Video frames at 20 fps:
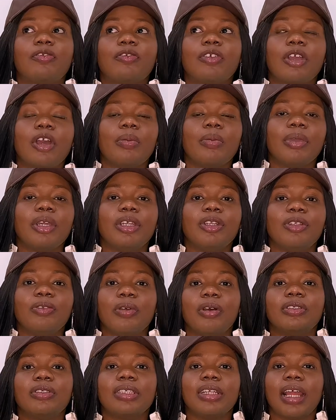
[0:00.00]
you for coming.
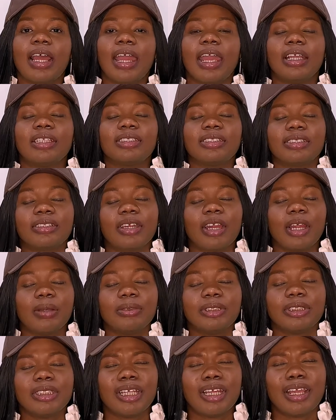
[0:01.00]
Do also like,
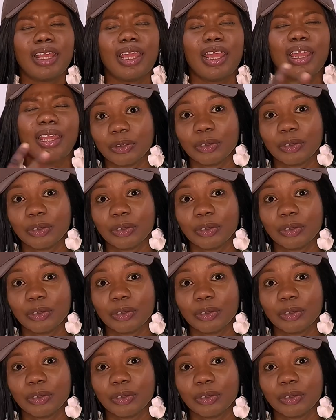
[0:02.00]
subscribe, share.